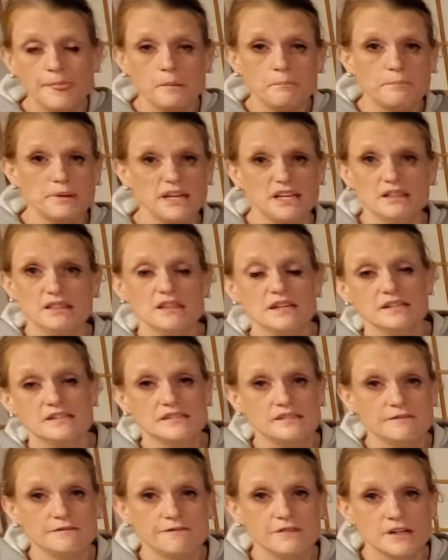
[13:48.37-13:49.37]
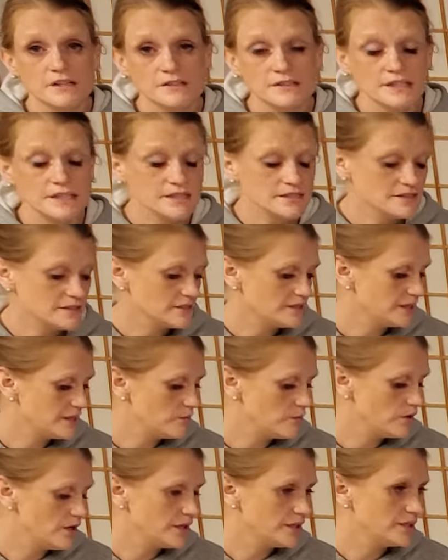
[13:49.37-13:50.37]
big list of fun things that they
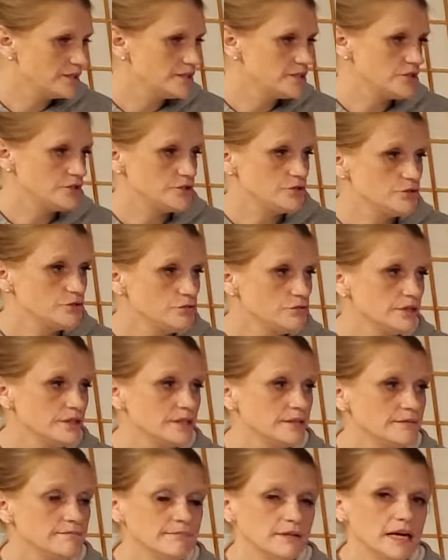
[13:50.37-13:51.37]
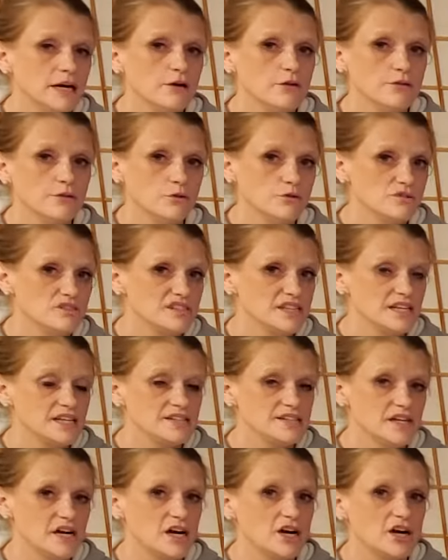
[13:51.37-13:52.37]
wanted to do, and now those
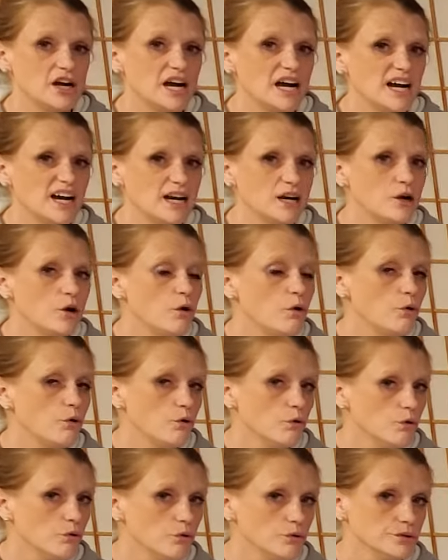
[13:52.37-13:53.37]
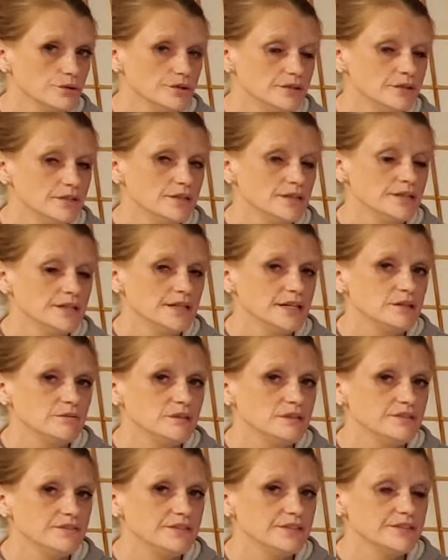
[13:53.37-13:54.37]
things are on hold and
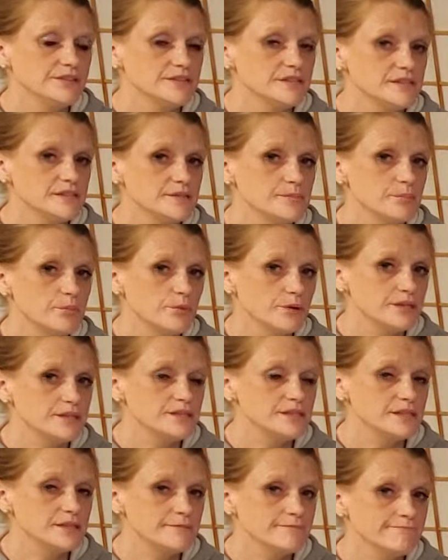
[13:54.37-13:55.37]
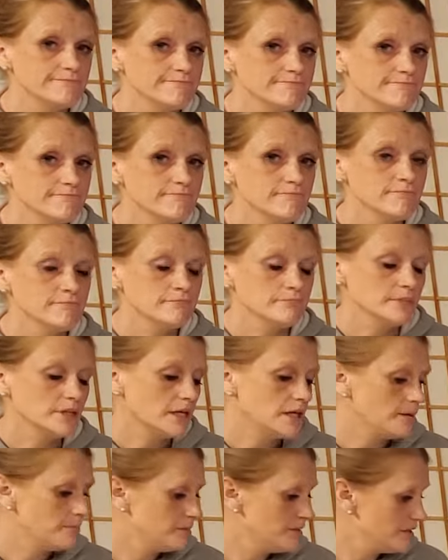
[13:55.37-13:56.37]
we feel disappointed.
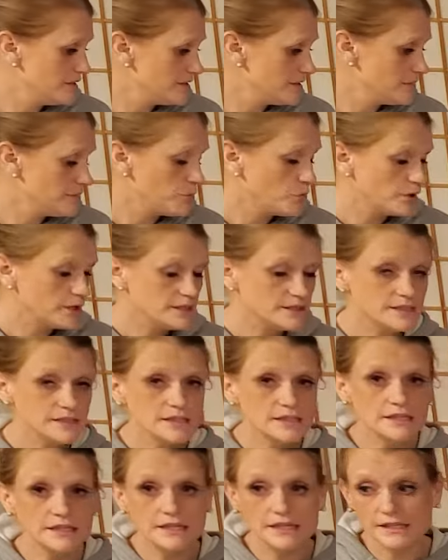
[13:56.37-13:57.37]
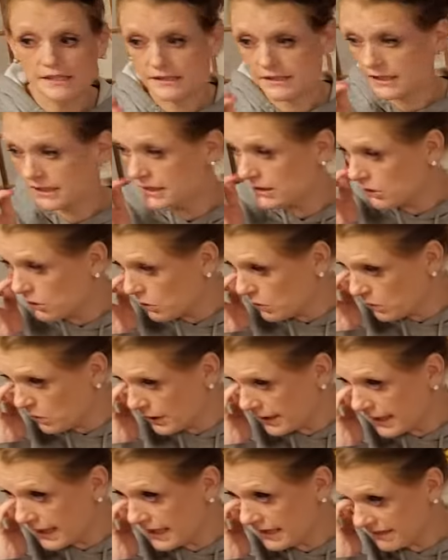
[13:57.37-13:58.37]
Disappointed is an
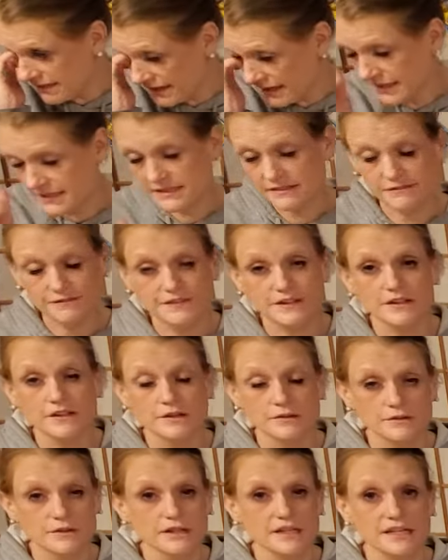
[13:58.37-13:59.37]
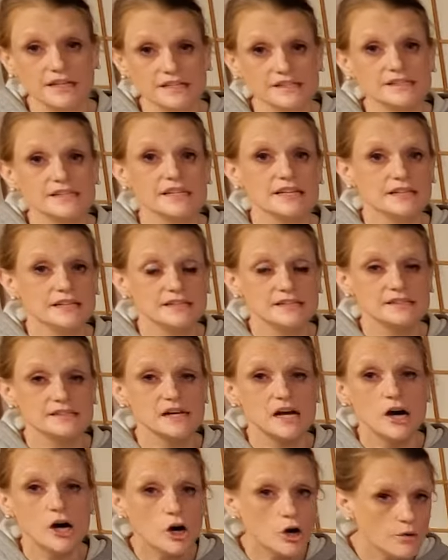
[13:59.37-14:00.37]
okay thing to feel. It really is. It is
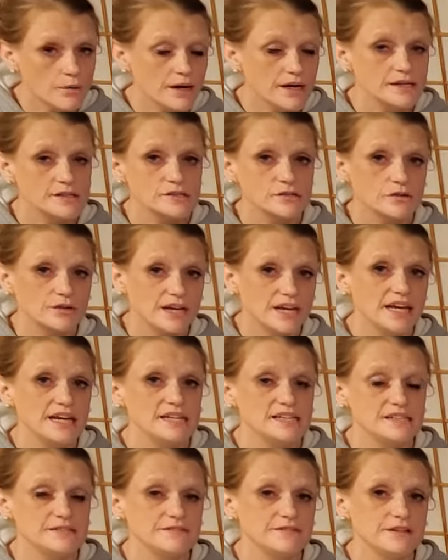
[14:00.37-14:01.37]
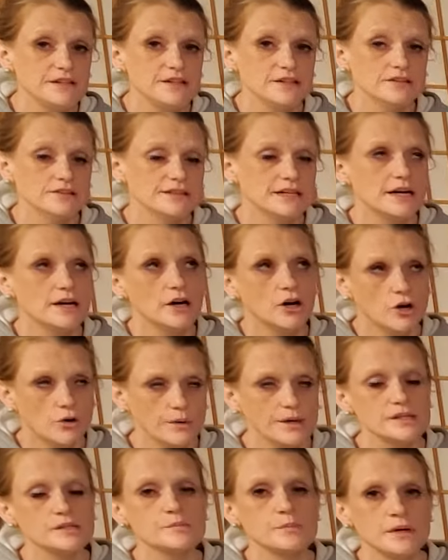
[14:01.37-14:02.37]
always okay to feel, not
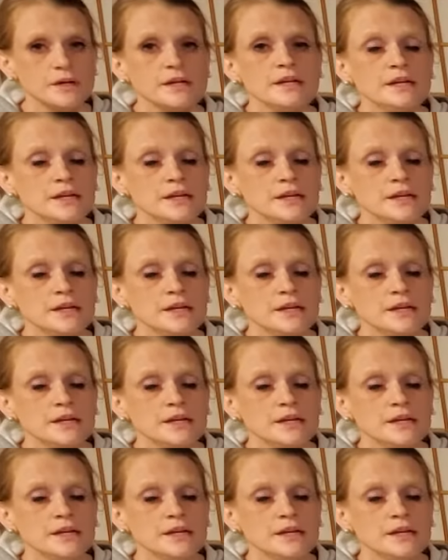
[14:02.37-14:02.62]
always, but